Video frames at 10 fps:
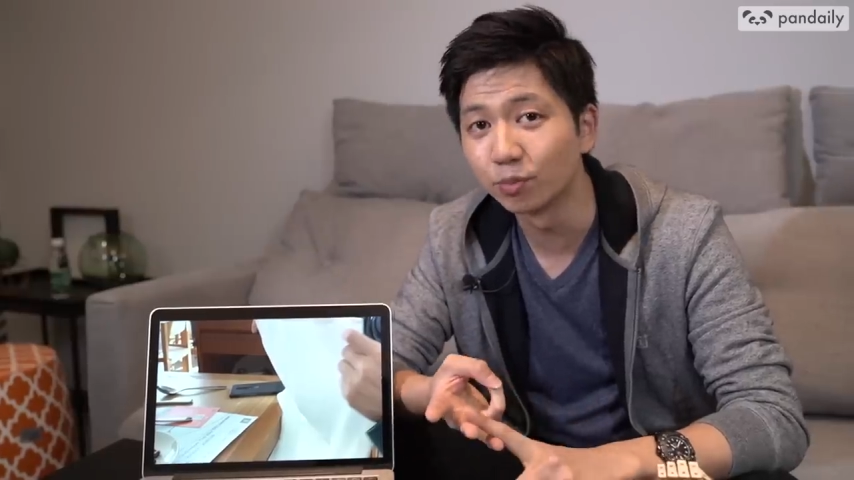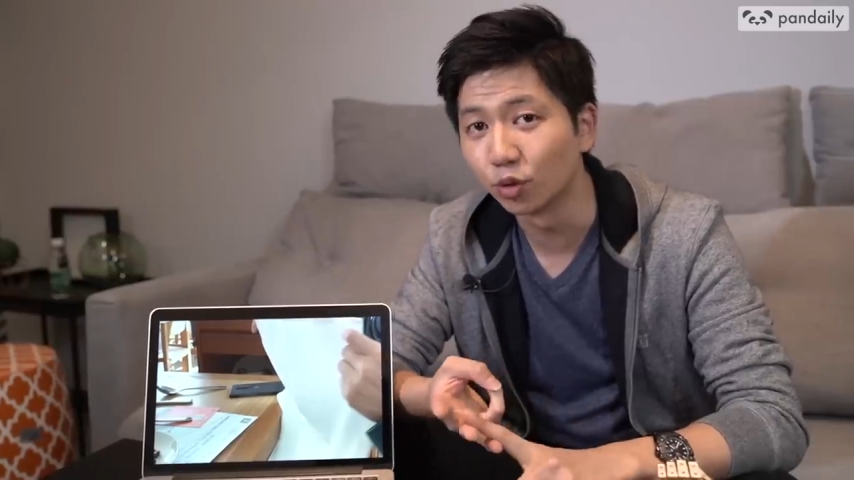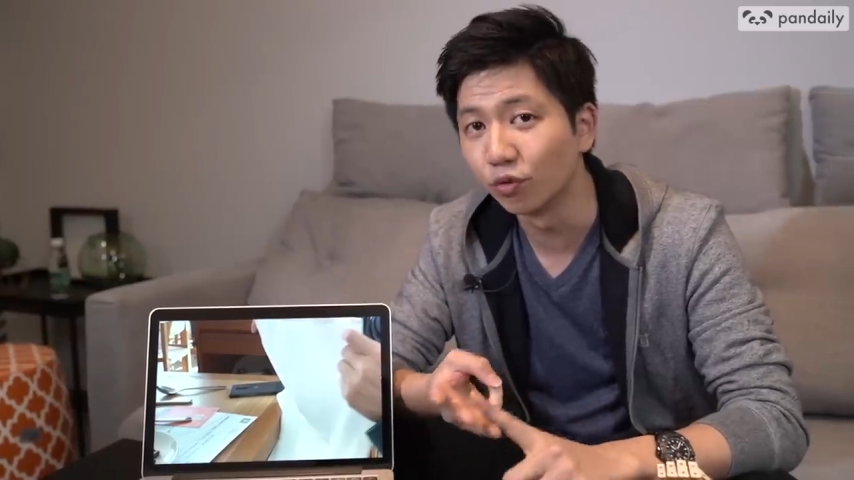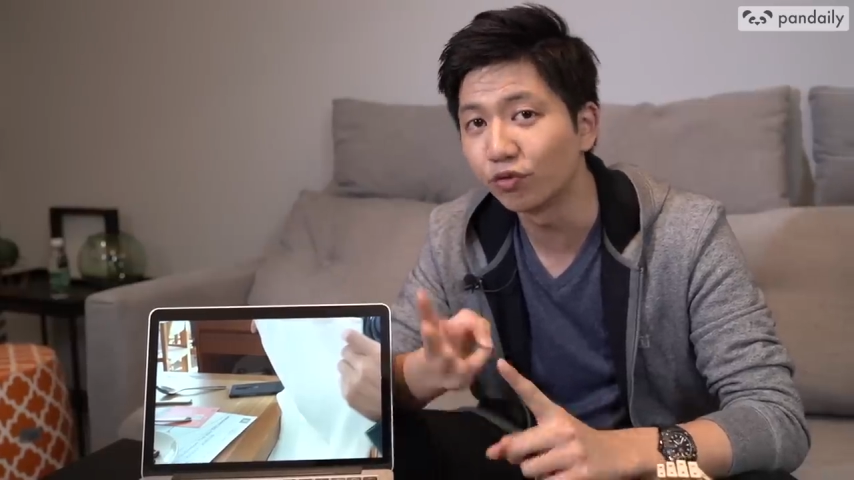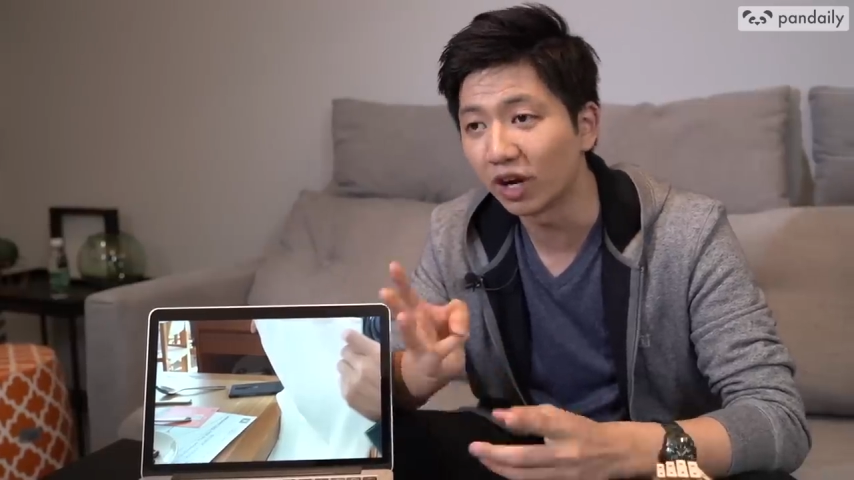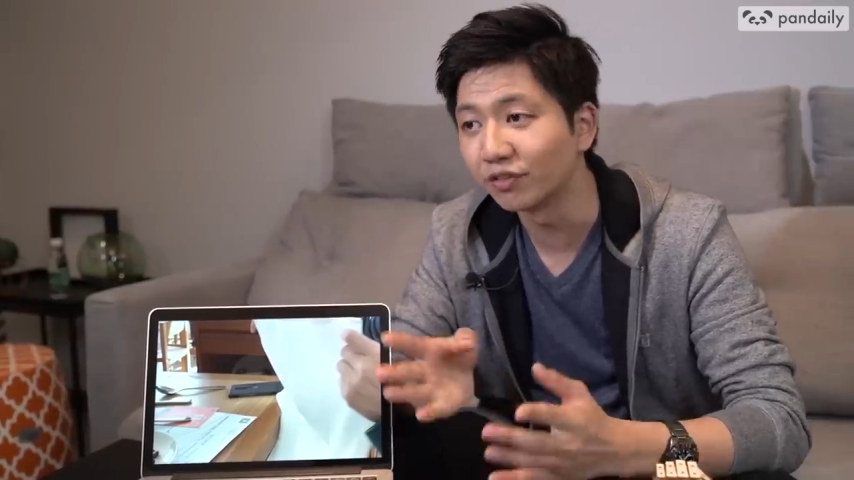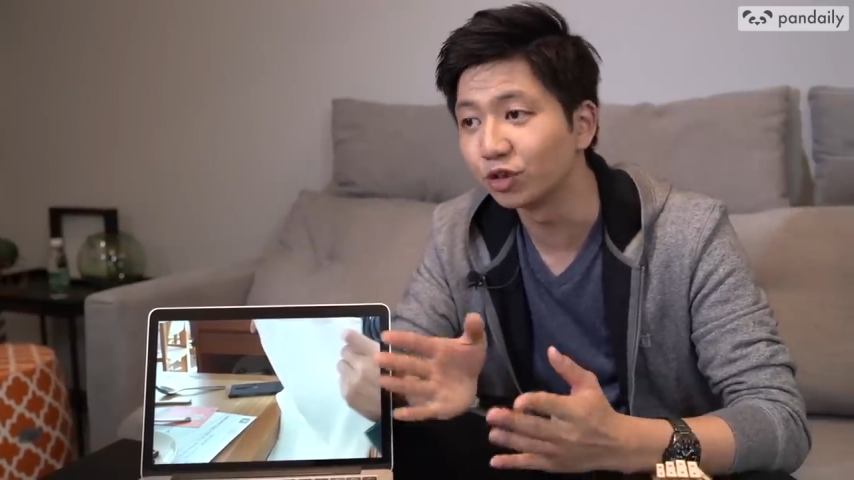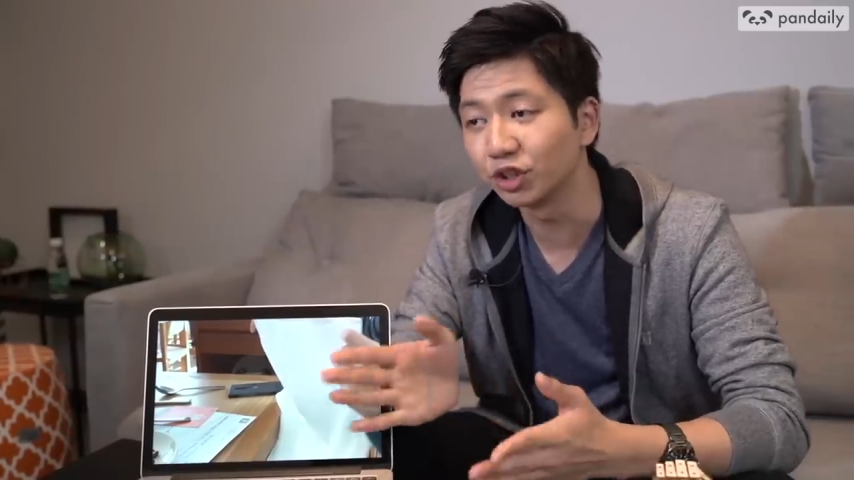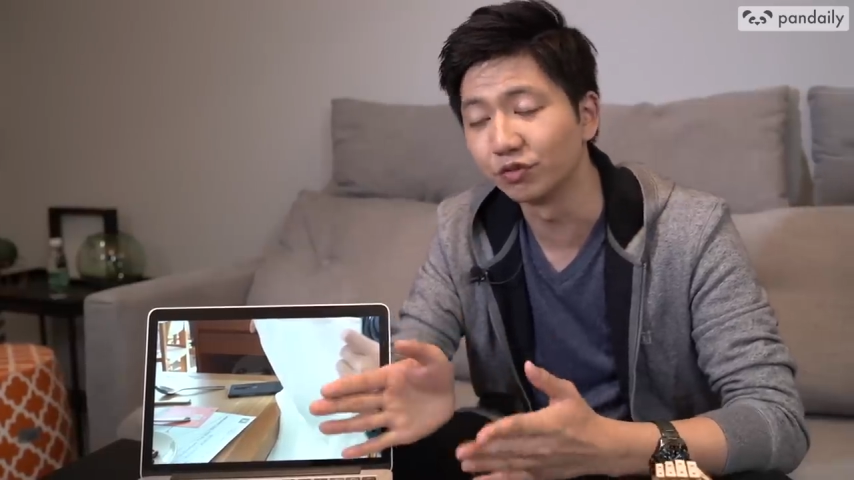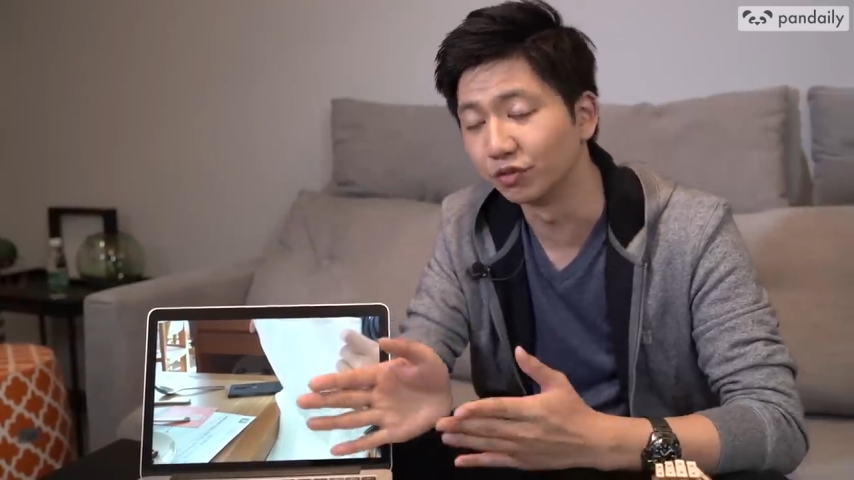Pro
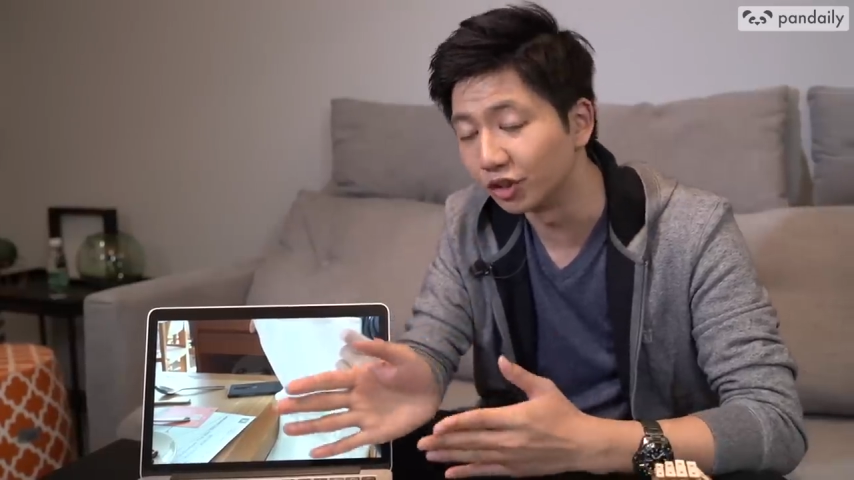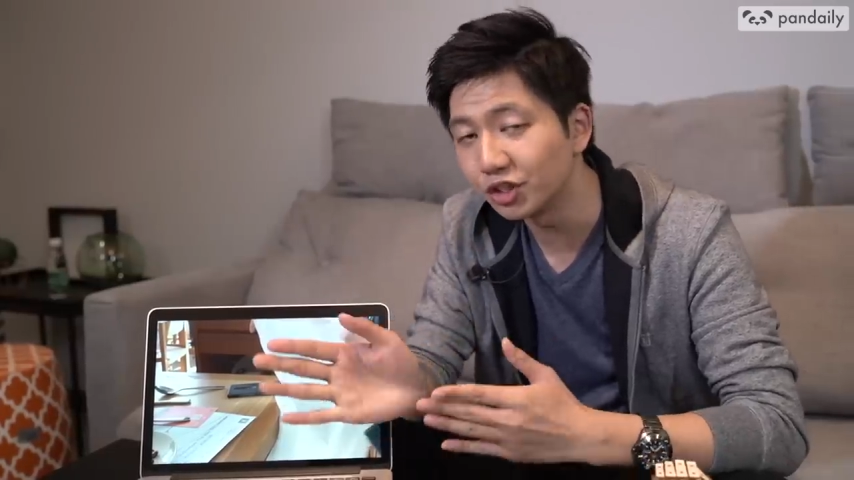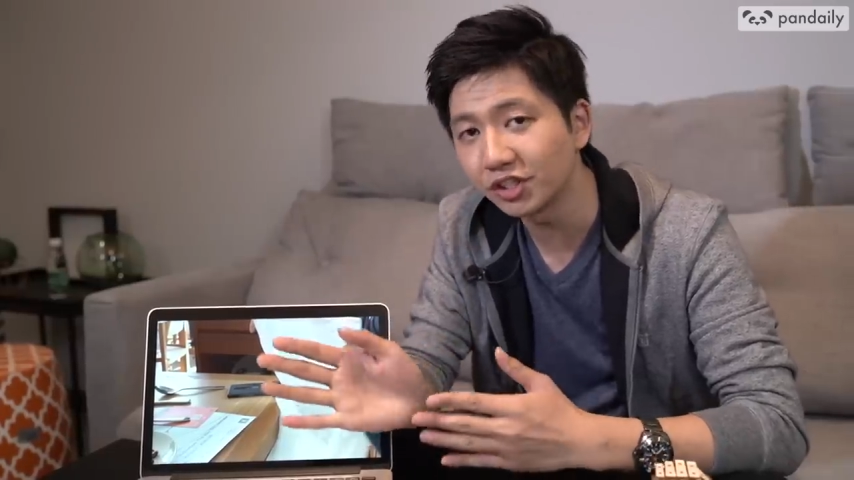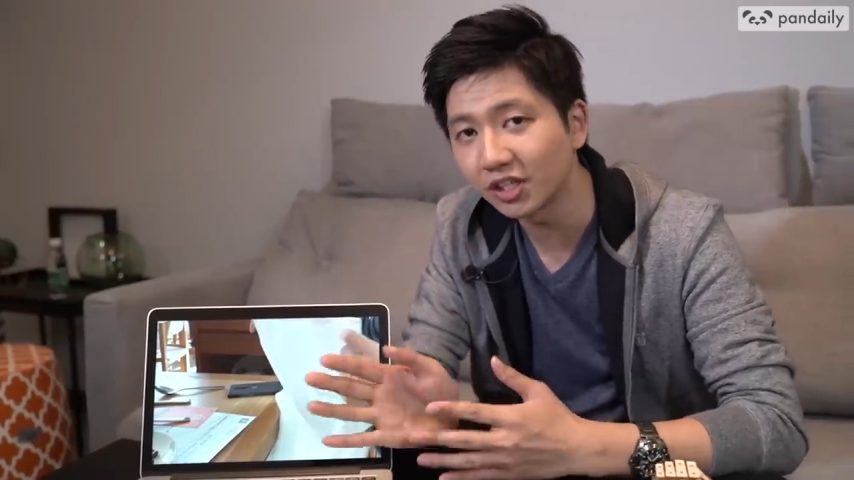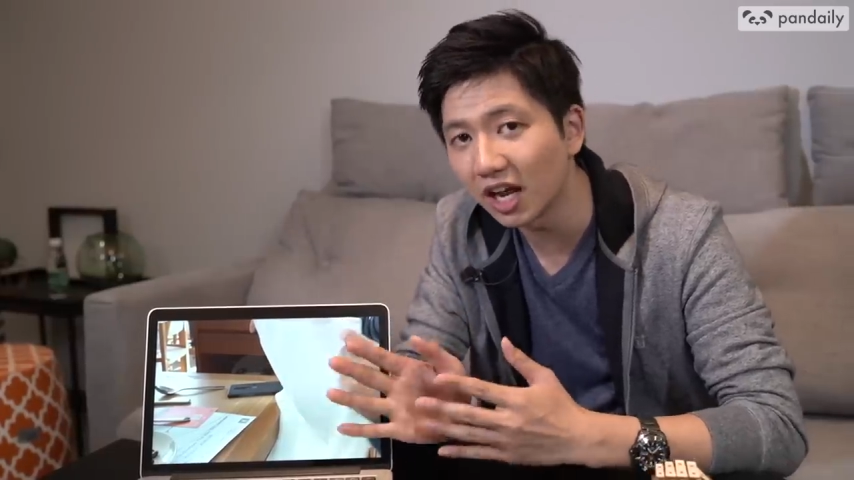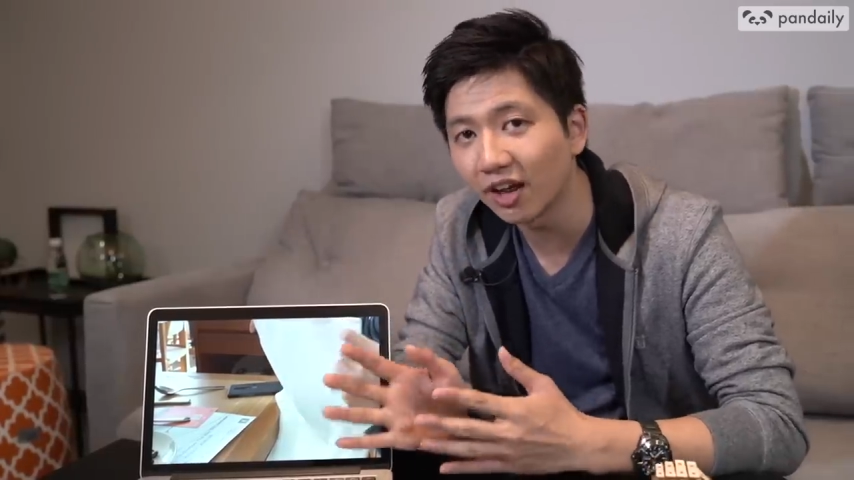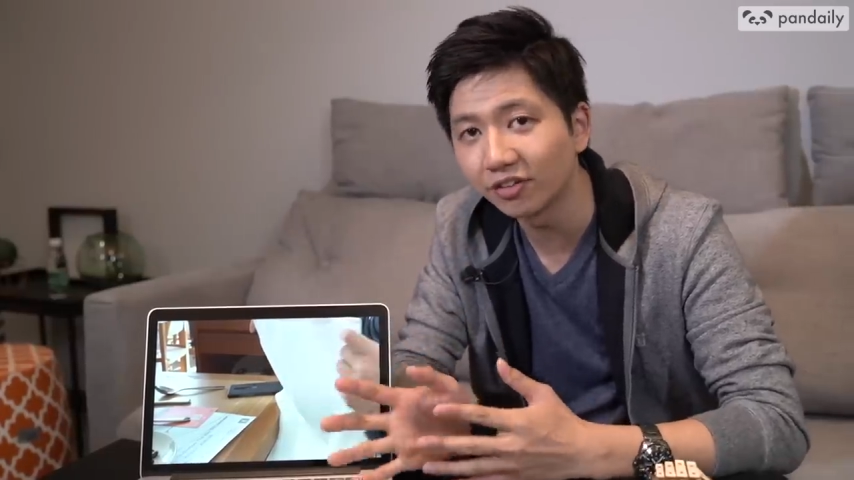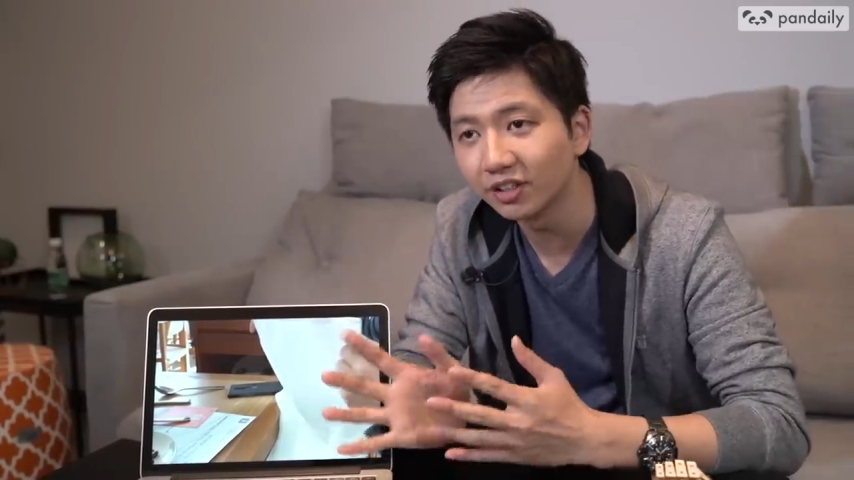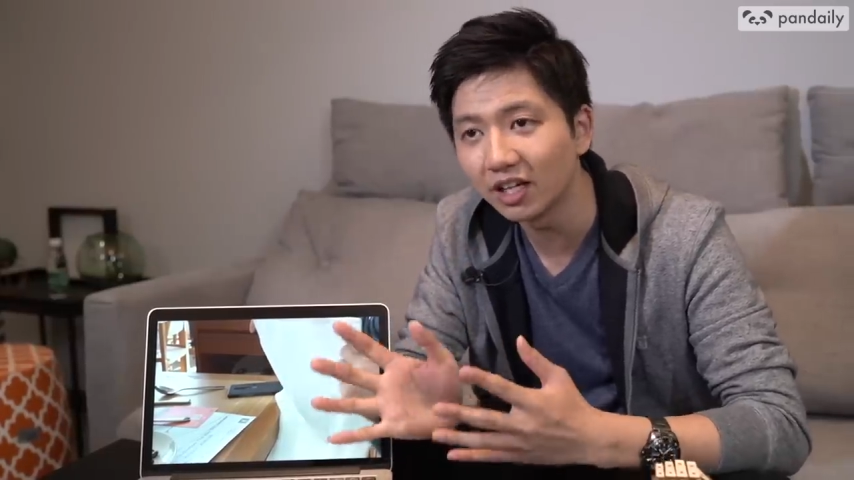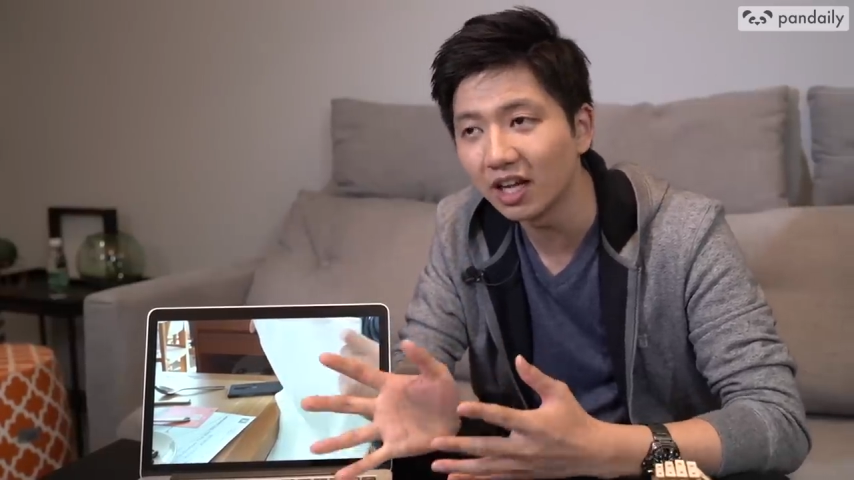5G version
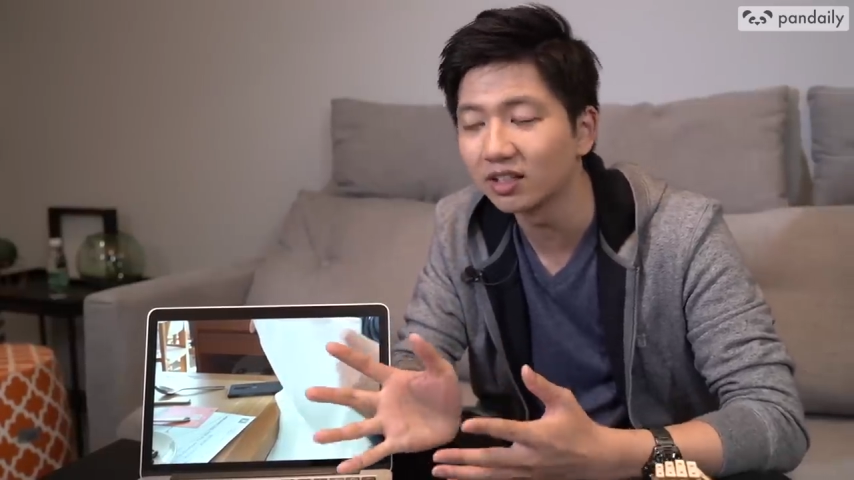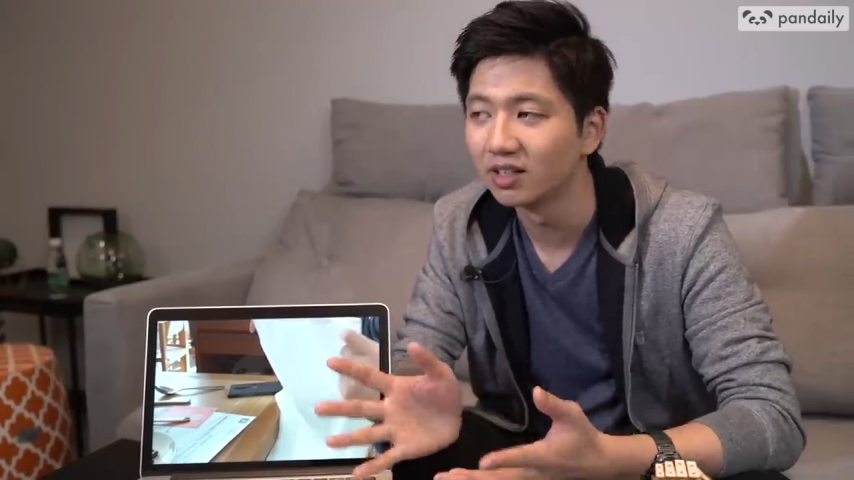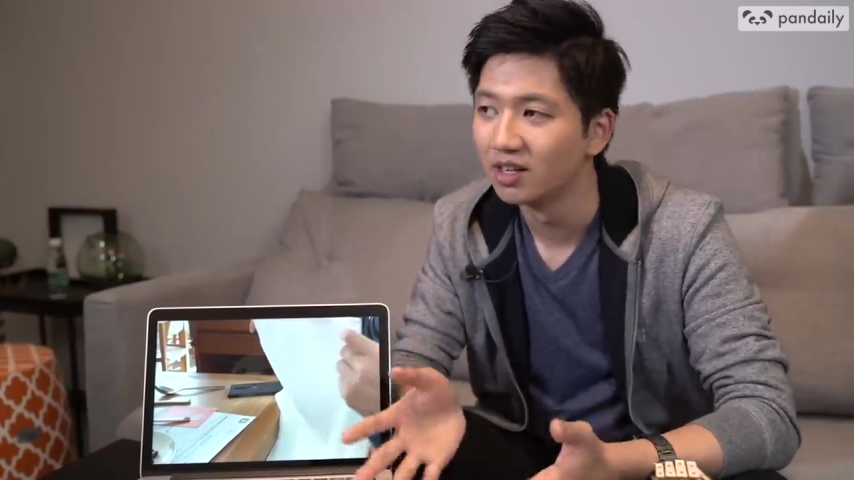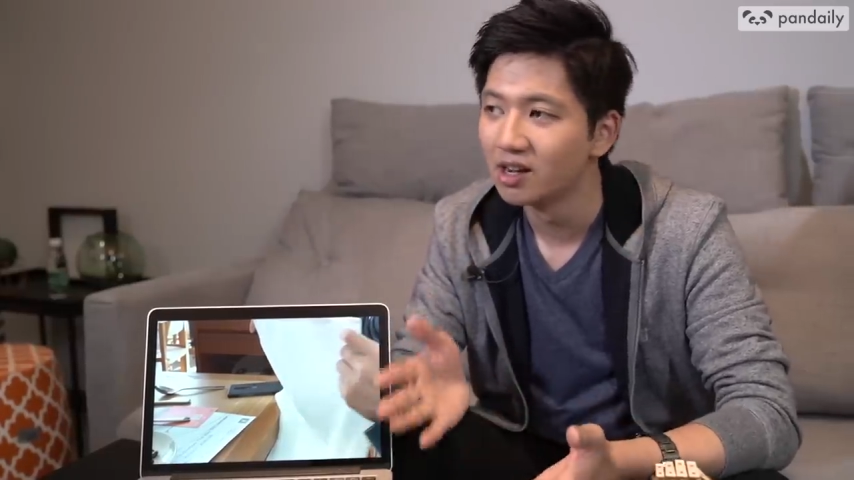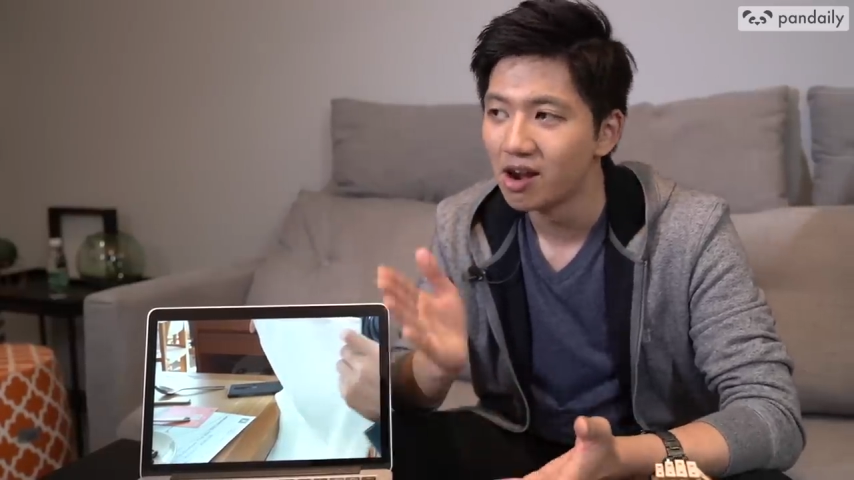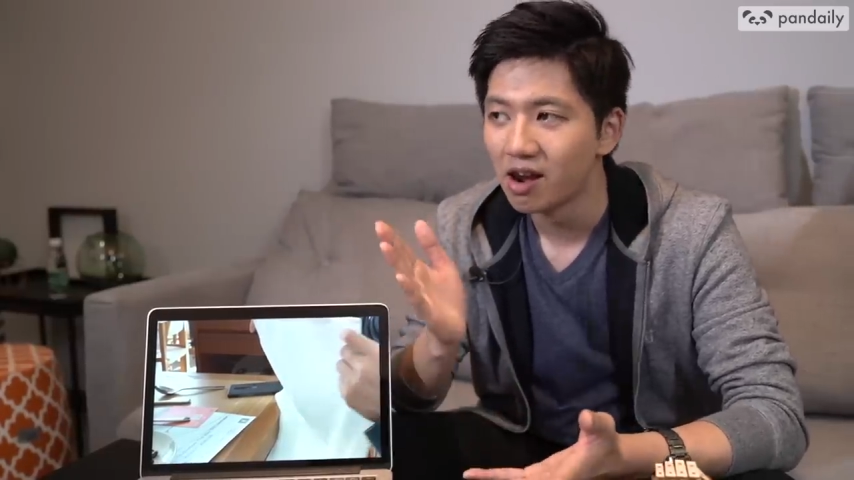after that.